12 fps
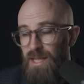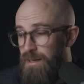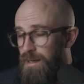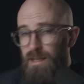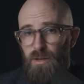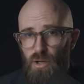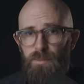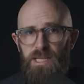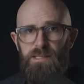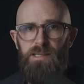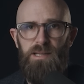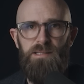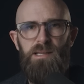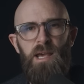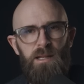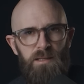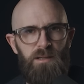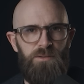In an economic sense,
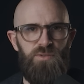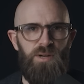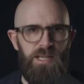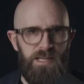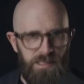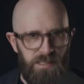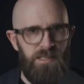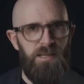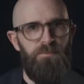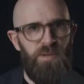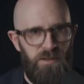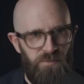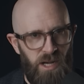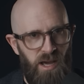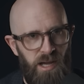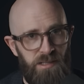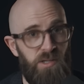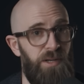the country is deeply
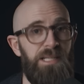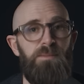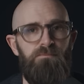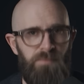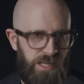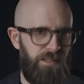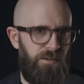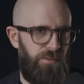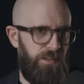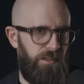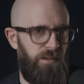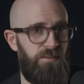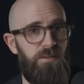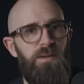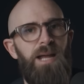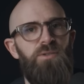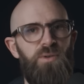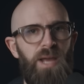reliant on its massive reserves of
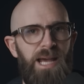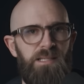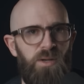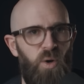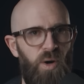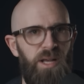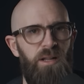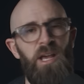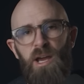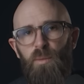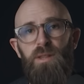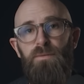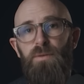natural gas and oil, with a